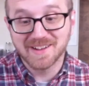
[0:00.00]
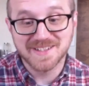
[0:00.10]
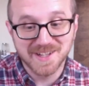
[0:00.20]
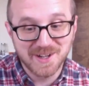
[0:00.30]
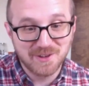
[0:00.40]

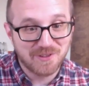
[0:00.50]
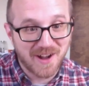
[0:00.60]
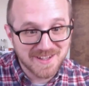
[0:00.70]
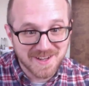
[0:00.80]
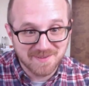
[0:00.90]
until you
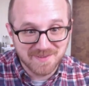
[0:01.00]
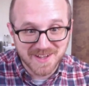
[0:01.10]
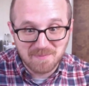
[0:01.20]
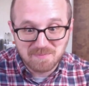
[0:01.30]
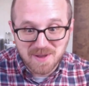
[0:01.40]
find
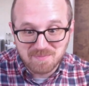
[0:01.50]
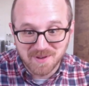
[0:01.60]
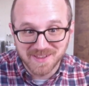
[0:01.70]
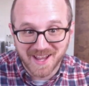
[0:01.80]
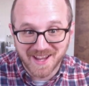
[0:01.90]
something that
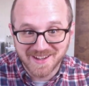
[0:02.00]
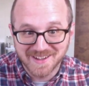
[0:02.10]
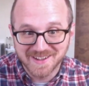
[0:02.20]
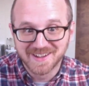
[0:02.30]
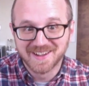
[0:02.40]
people
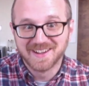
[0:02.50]
like.